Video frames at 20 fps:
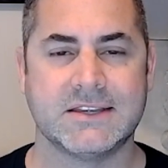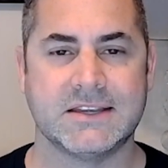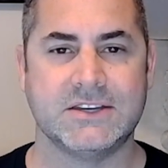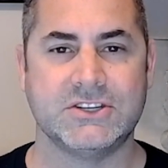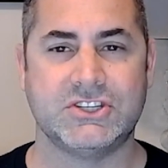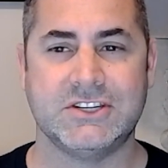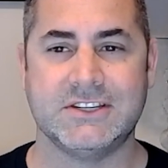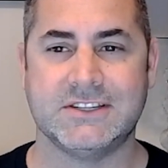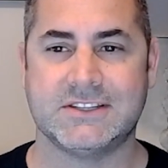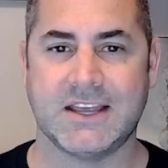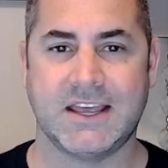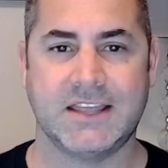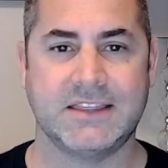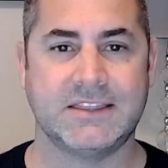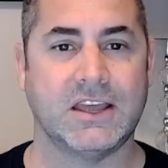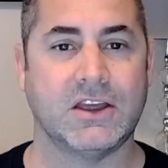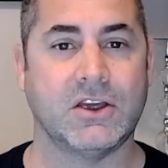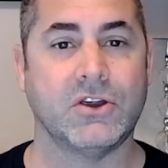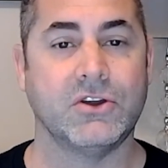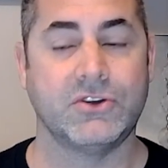and she said
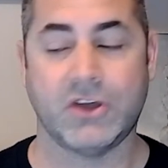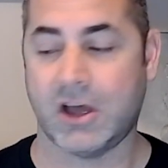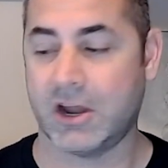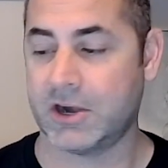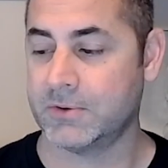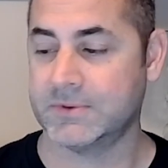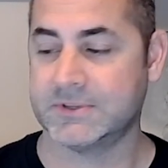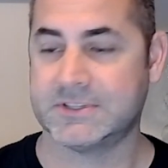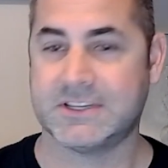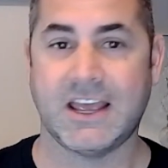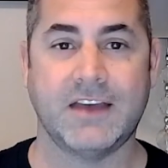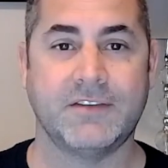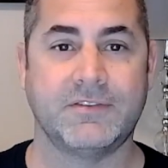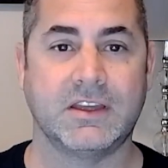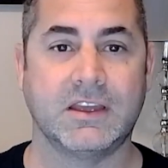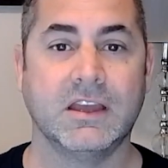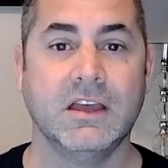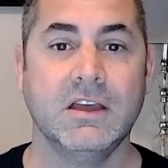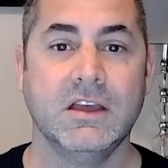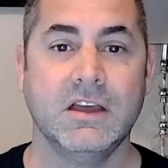that her daughter was
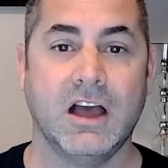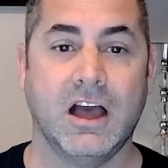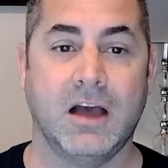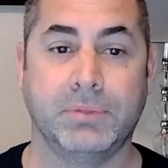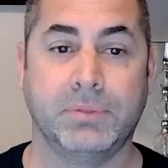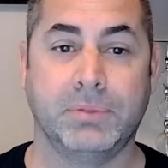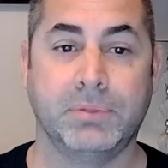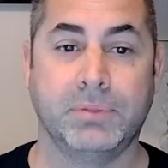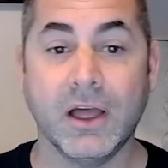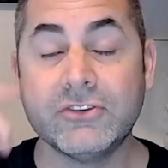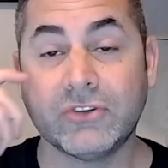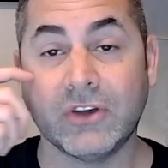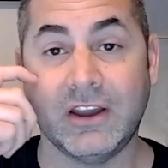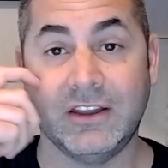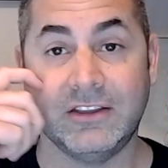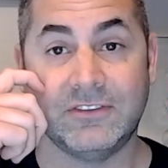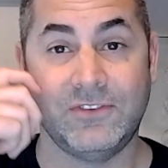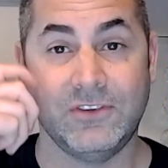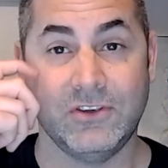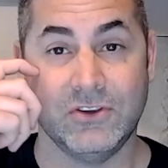having a blood
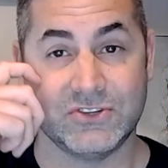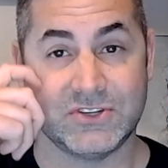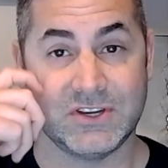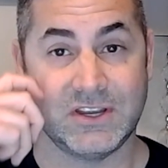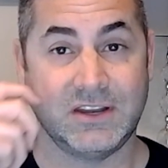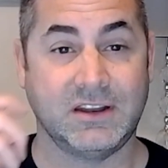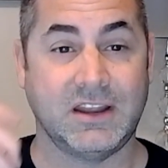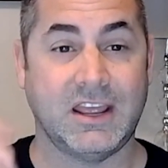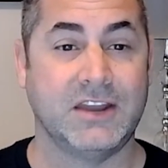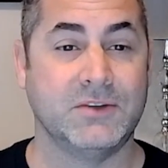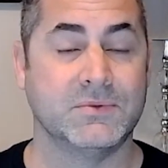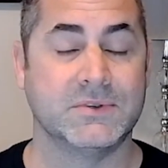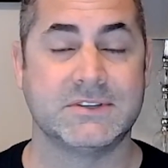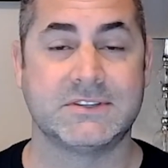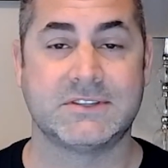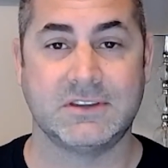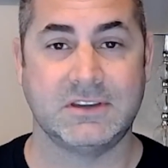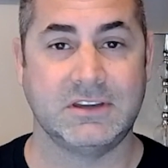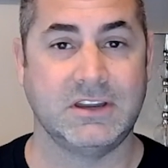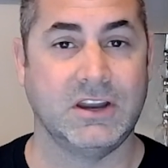transfusion and
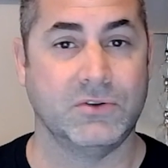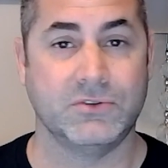was,